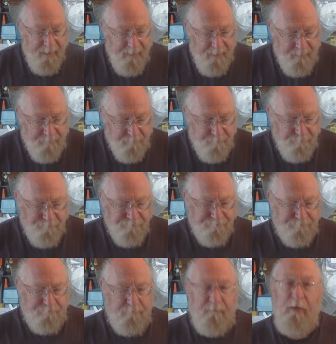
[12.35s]
Um,
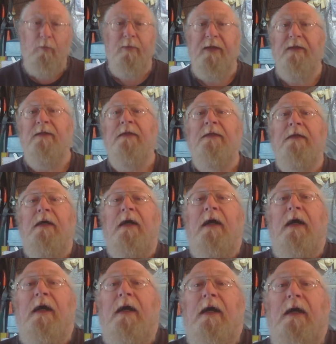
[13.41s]
okay,
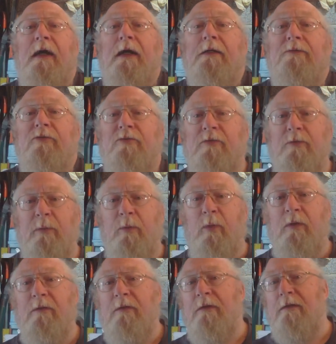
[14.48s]
just a quick
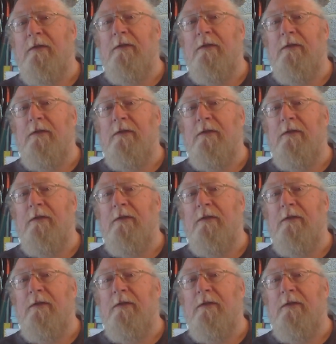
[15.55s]
one.